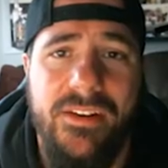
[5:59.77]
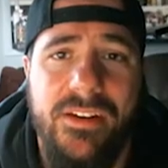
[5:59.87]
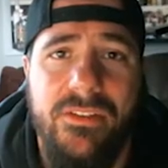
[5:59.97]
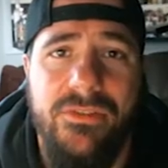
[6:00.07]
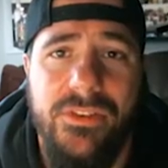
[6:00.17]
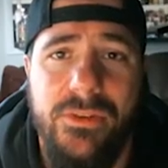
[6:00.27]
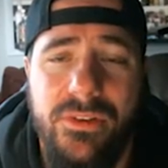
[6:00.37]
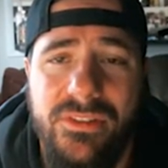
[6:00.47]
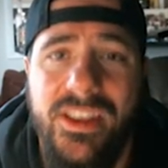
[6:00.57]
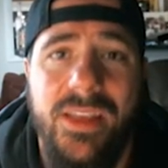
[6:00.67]
enough. You know,
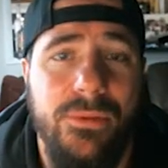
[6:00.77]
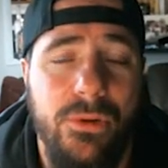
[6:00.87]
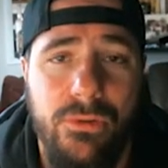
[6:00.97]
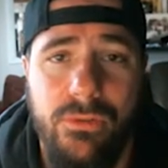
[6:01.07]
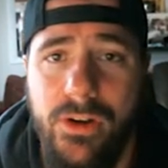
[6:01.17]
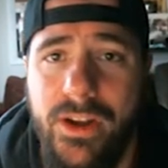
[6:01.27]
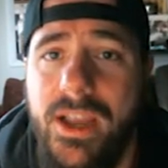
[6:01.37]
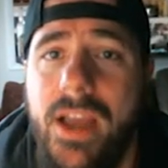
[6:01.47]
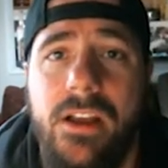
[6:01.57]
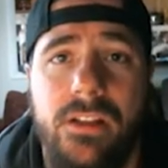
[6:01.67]
this game's over. It
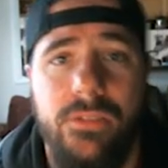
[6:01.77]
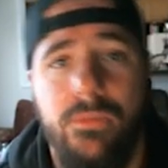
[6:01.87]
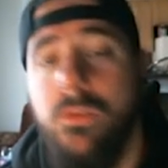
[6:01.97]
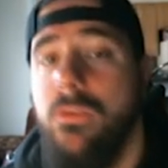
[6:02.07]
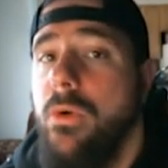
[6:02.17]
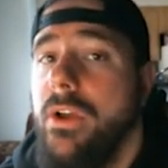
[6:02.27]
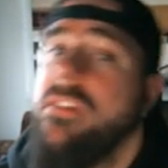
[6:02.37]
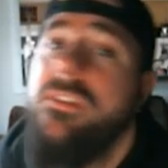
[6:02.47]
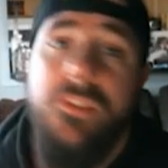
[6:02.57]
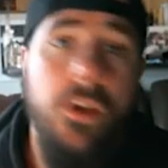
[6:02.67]
got ugly real quick.
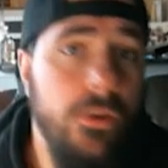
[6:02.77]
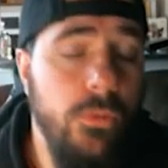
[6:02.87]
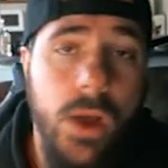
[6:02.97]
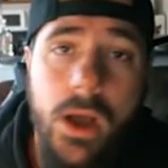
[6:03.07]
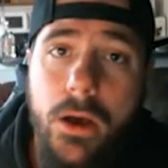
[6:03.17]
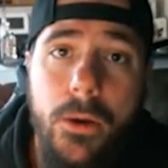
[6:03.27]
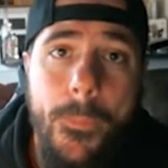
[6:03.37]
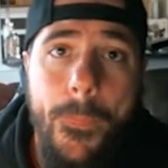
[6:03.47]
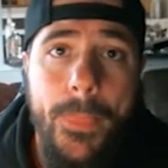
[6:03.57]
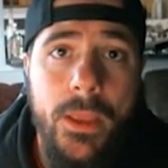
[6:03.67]
He started well.
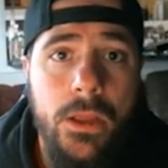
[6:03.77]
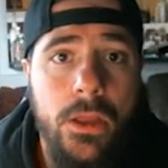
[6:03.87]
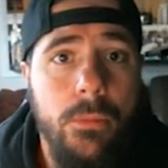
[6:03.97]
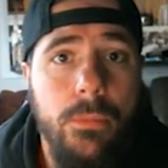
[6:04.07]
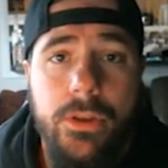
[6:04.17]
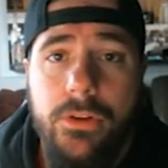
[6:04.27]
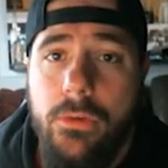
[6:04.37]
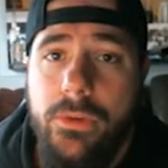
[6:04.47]
But you know, we